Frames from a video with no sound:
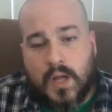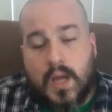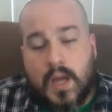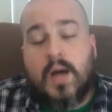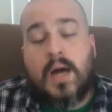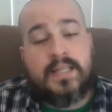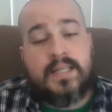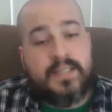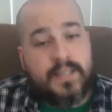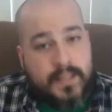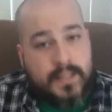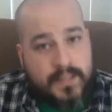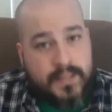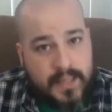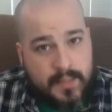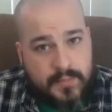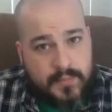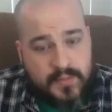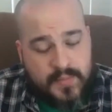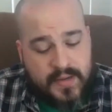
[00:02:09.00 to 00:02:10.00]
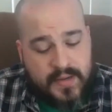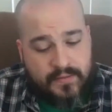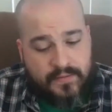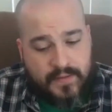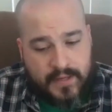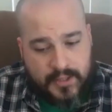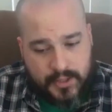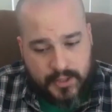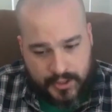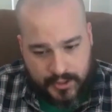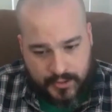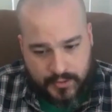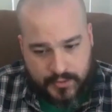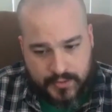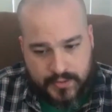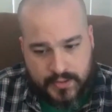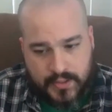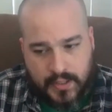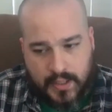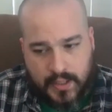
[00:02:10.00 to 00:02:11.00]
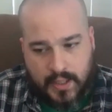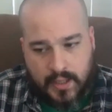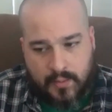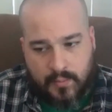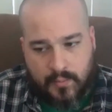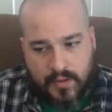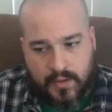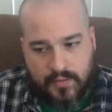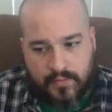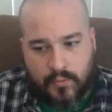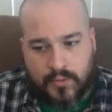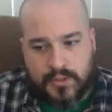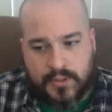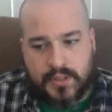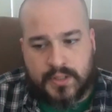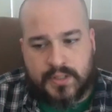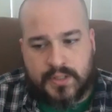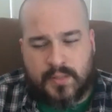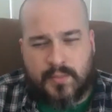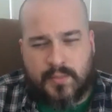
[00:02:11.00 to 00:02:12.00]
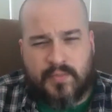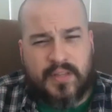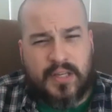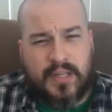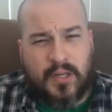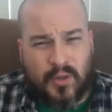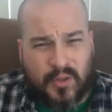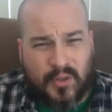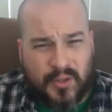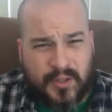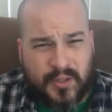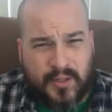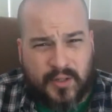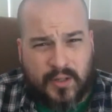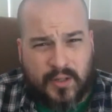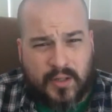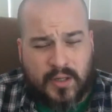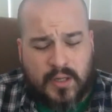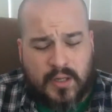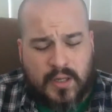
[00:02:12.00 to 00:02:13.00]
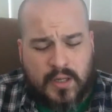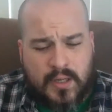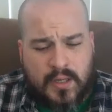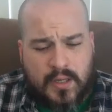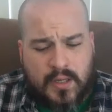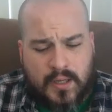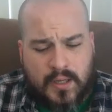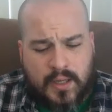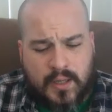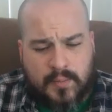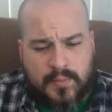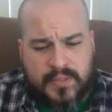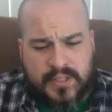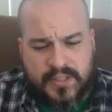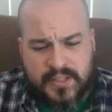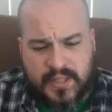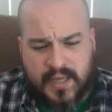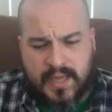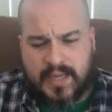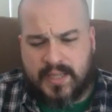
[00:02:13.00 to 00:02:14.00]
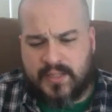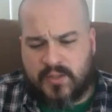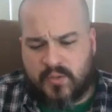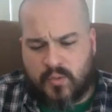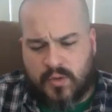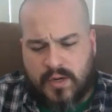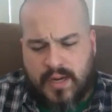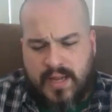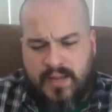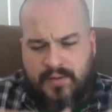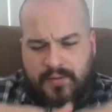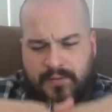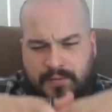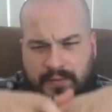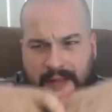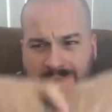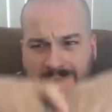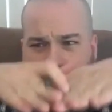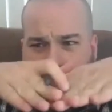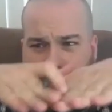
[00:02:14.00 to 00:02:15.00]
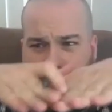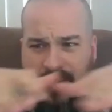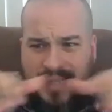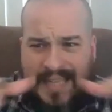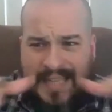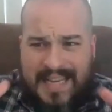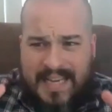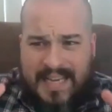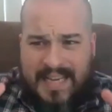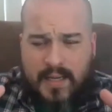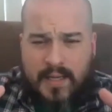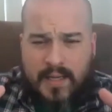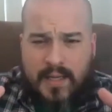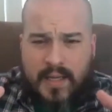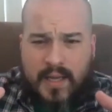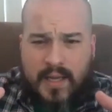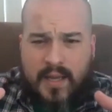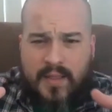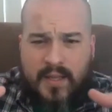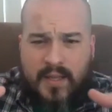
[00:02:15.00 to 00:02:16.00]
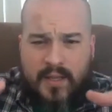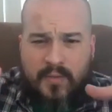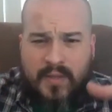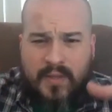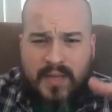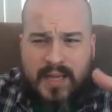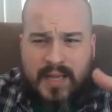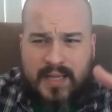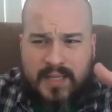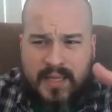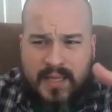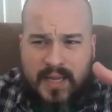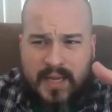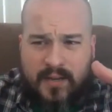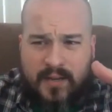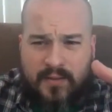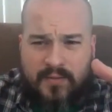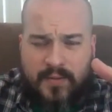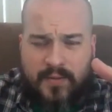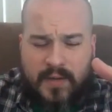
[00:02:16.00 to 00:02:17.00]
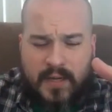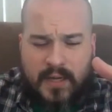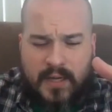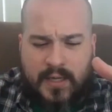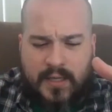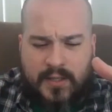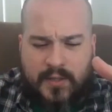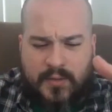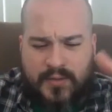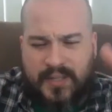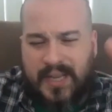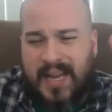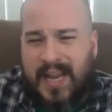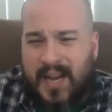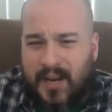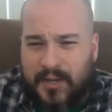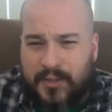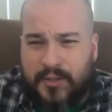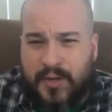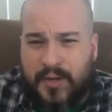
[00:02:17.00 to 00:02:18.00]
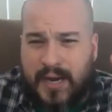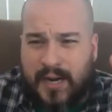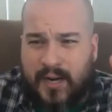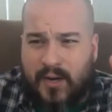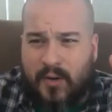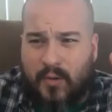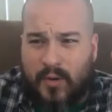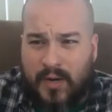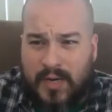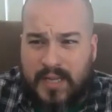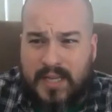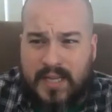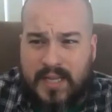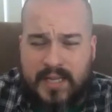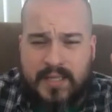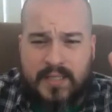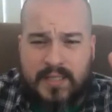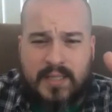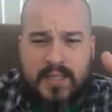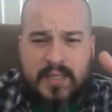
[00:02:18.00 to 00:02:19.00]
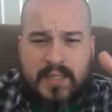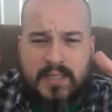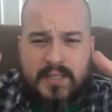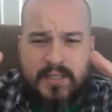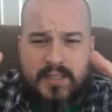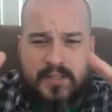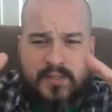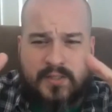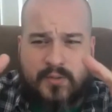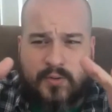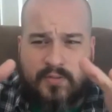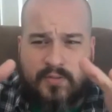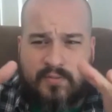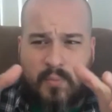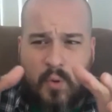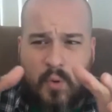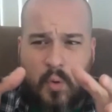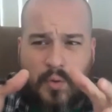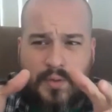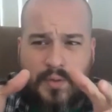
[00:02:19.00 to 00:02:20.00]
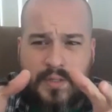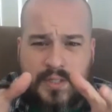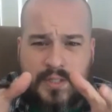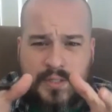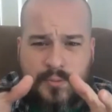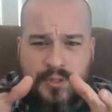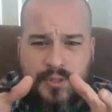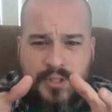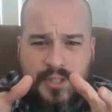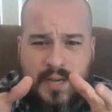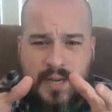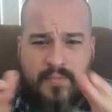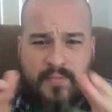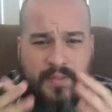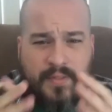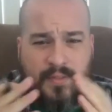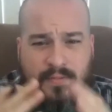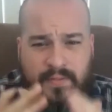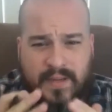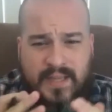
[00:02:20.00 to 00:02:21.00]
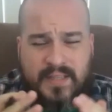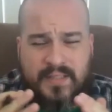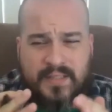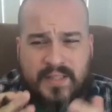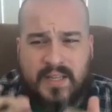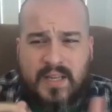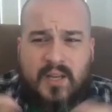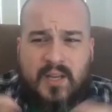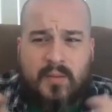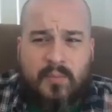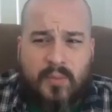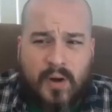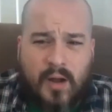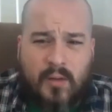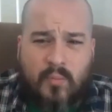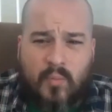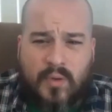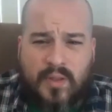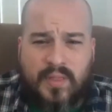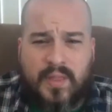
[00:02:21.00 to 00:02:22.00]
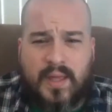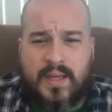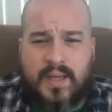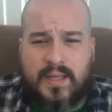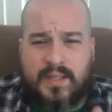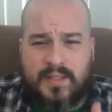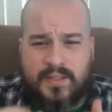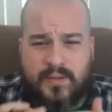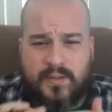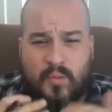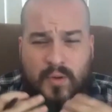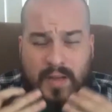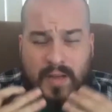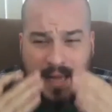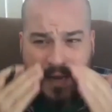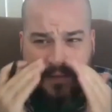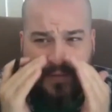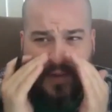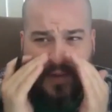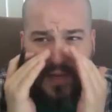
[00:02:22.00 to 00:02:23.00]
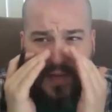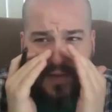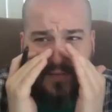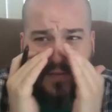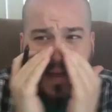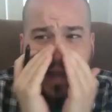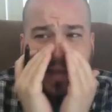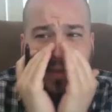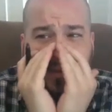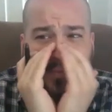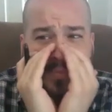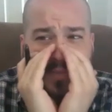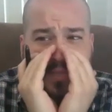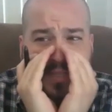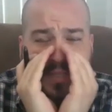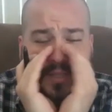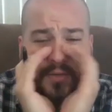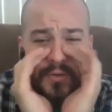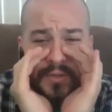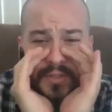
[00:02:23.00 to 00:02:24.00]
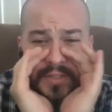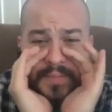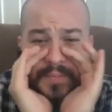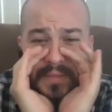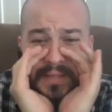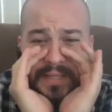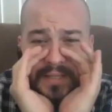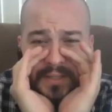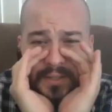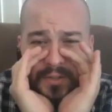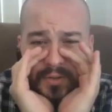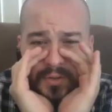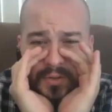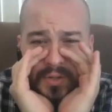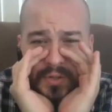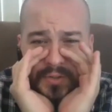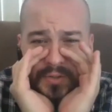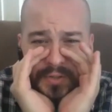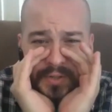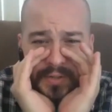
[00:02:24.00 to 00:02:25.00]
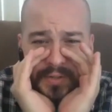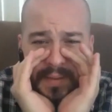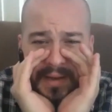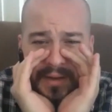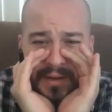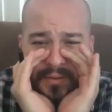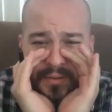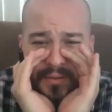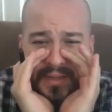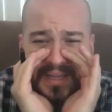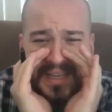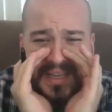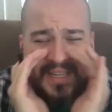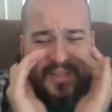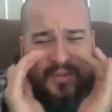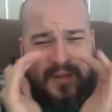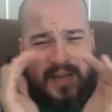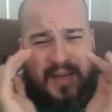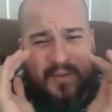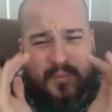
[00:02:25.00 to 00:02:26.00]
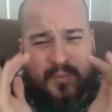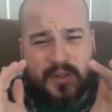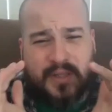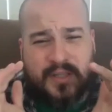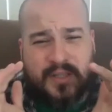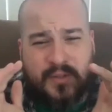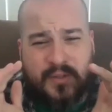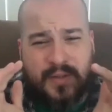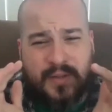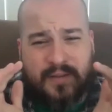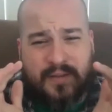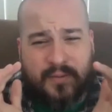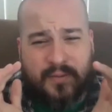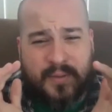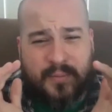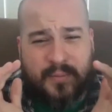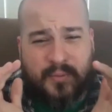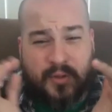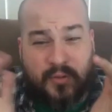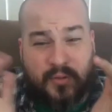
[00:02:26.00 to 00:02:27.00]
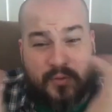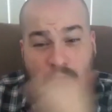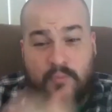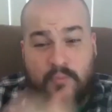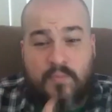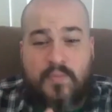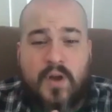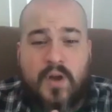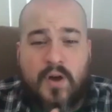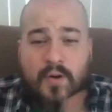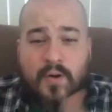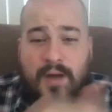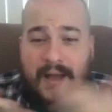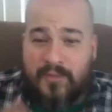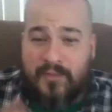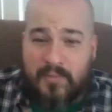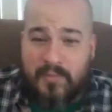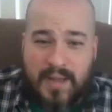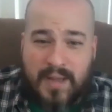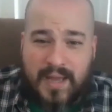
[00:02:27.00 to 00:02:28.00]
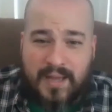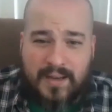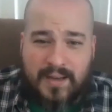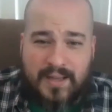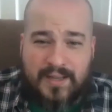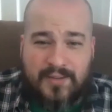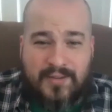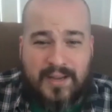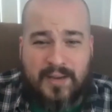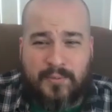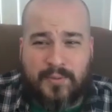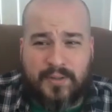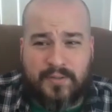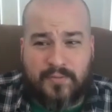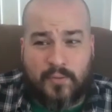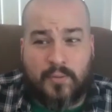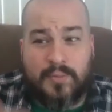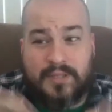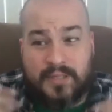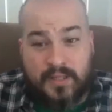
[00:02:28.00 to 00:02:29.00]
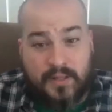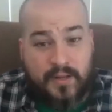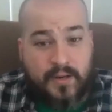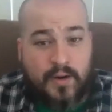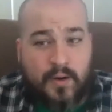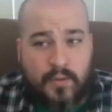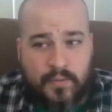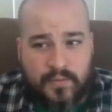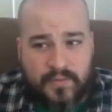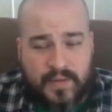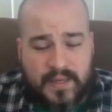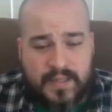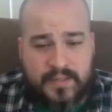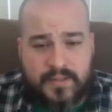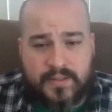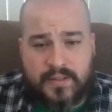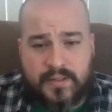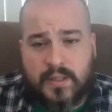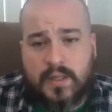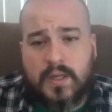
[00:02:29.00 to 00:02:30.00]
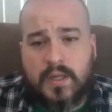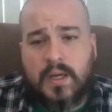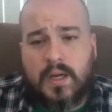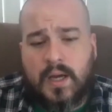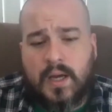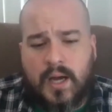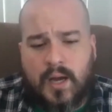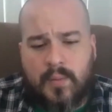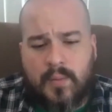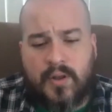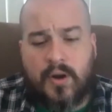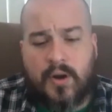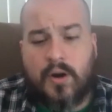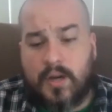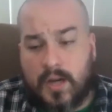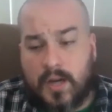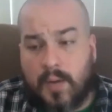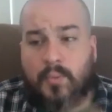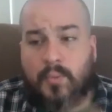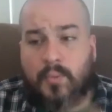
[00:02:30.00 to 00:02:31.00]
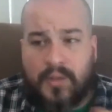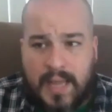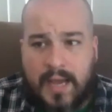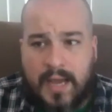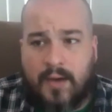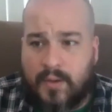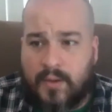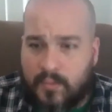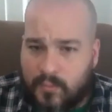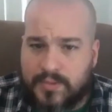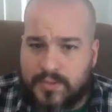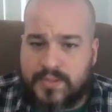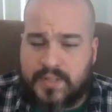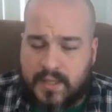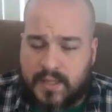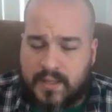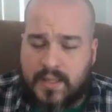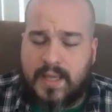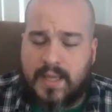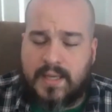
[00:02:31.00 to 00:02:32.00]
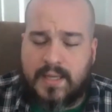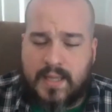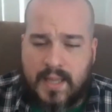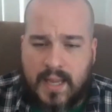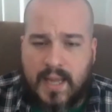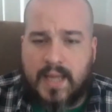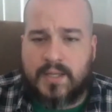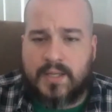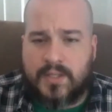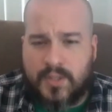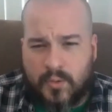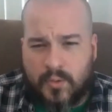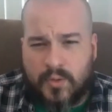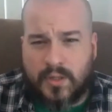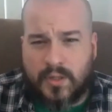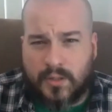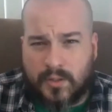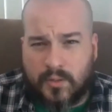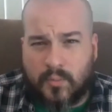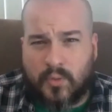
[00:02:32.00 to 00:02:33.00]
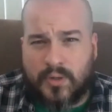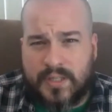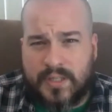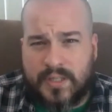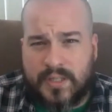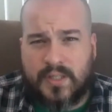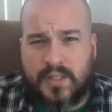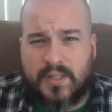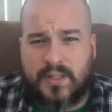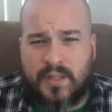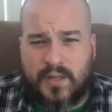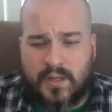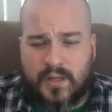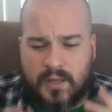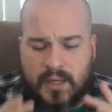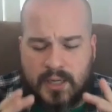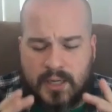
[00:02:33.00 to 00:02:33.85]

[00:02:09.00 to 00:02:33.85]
I did attempt to make face shields. Unfortunately, some of the earlier designs were a flat plane that you then had to kind of use like a hairdryer or a heat to sort of mold into a shape for the face. Problem with that is you want to have a vacuum seal or something that's a little closer to the mouth. You can't really do that for people you don't know, haven't met, and you can't really form it to their own face. There are a couple now, I will say, that can do it a little more easily. They're